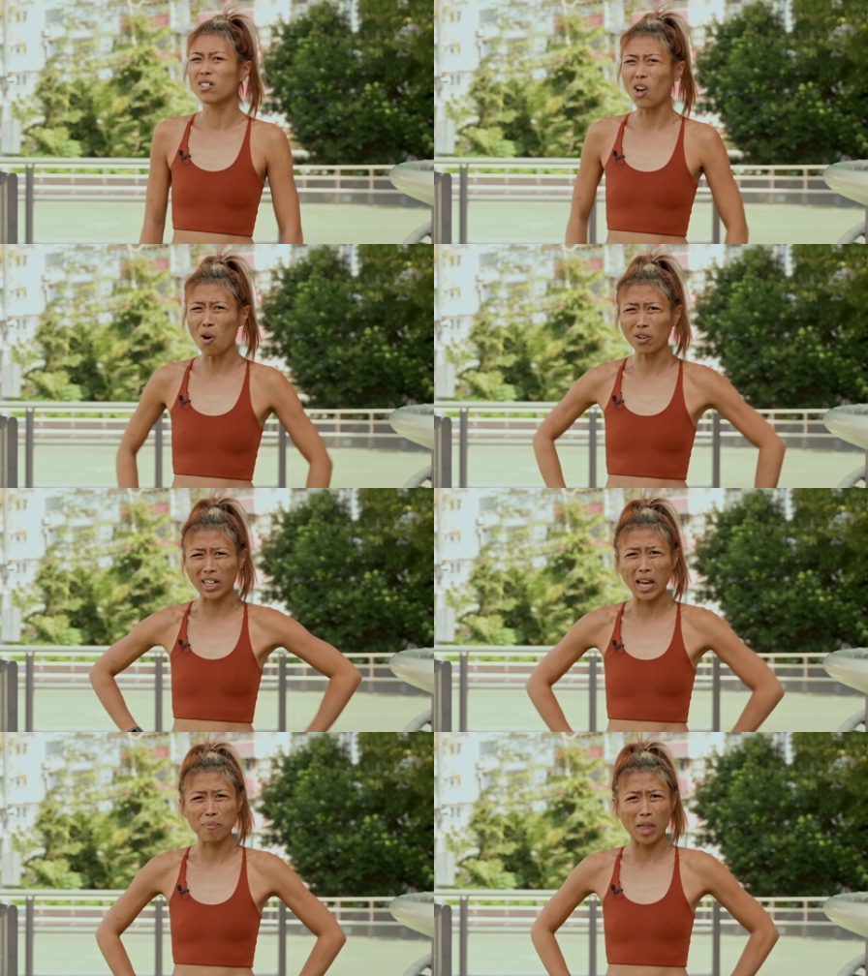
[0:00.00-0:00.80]
Don't
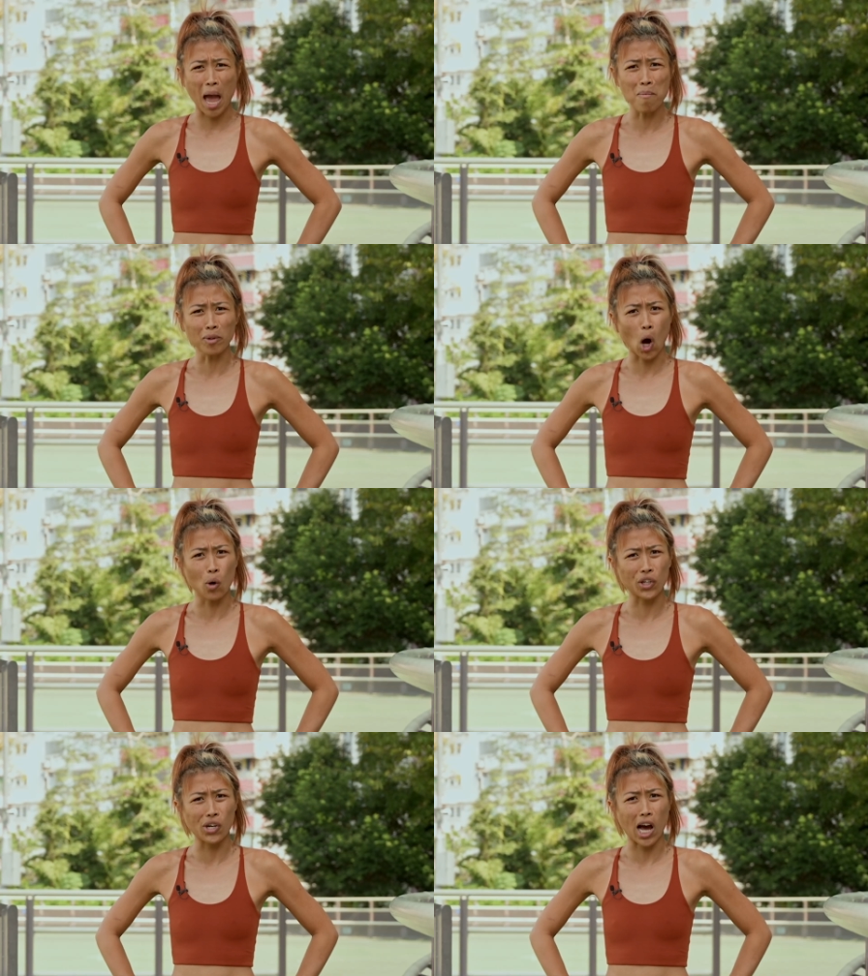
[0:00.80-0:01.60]
keep them
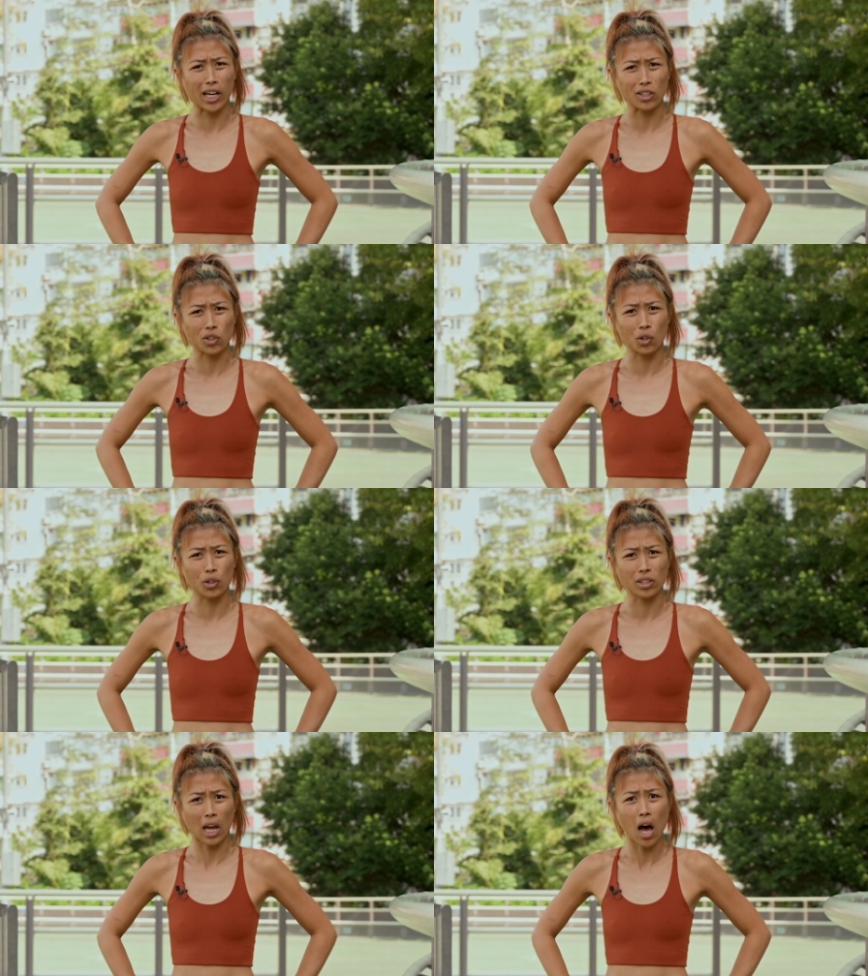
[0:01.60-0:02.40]
golden nuggets to
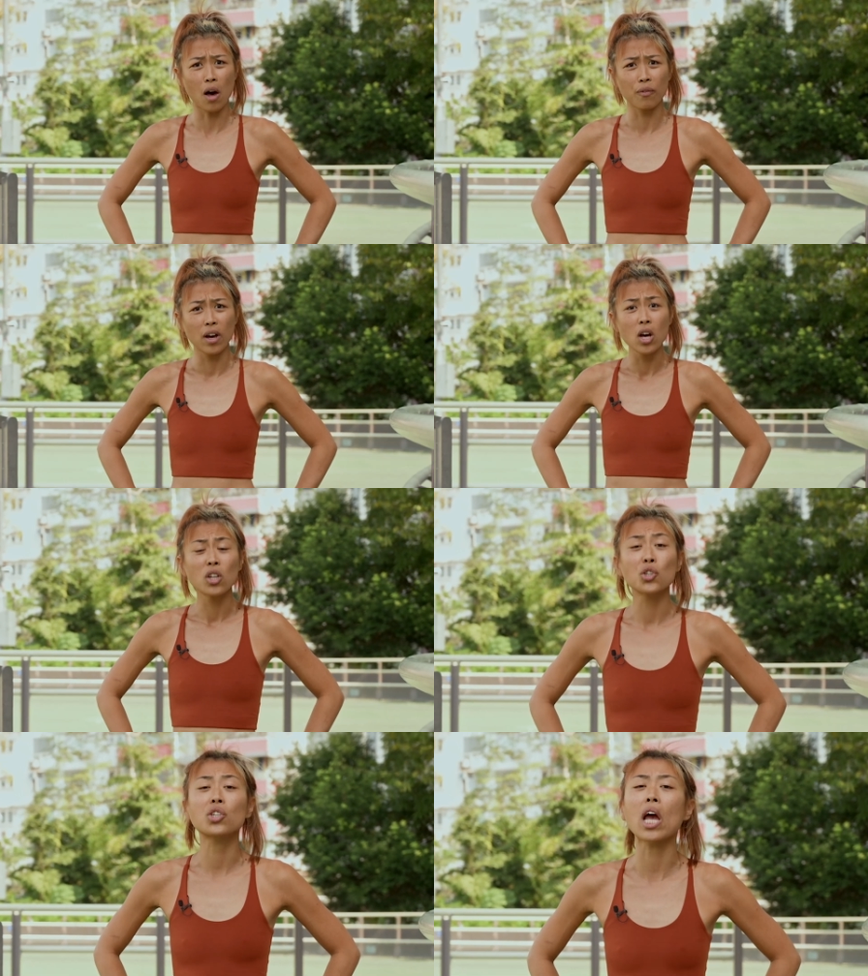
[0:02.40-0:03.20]
yourself.
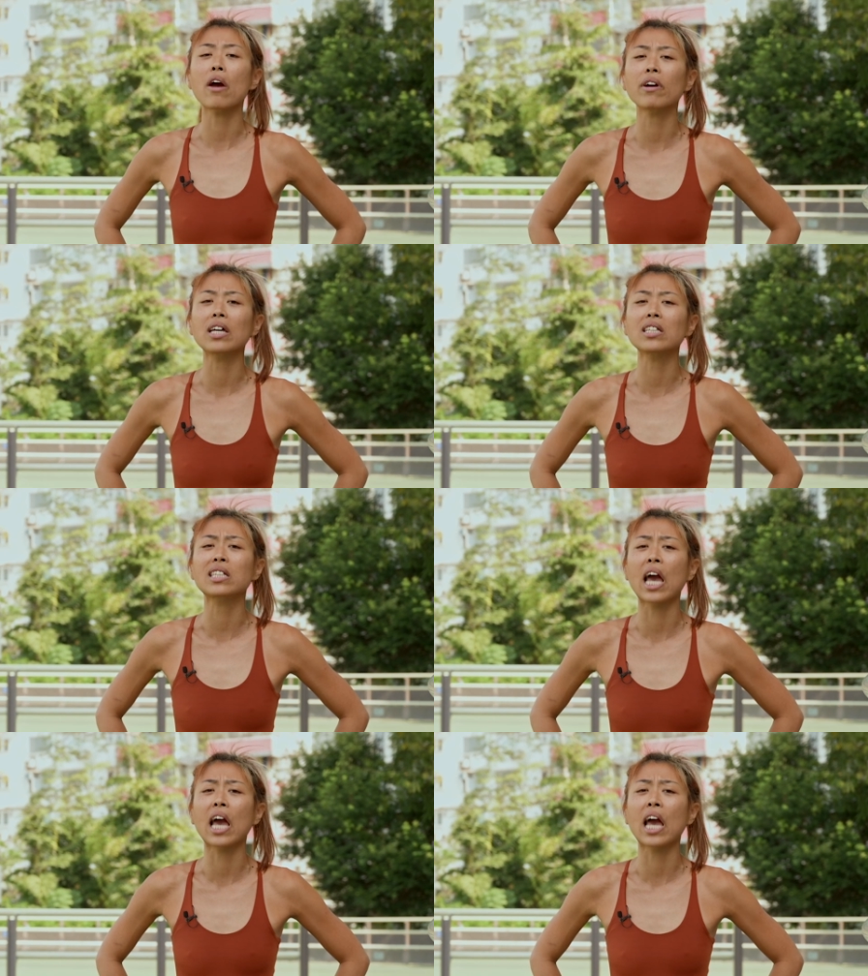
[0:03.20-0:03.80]
Sharing is